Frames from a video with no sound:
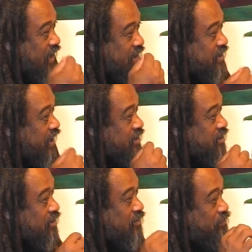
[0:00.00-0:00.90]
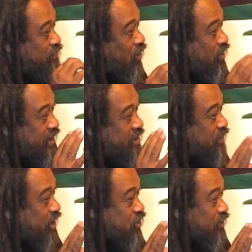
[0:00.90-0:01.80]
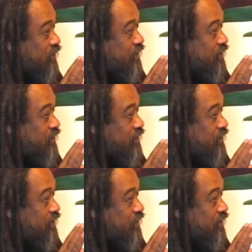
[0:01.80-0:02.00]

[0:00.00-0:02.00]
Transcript: not yet purely spatial.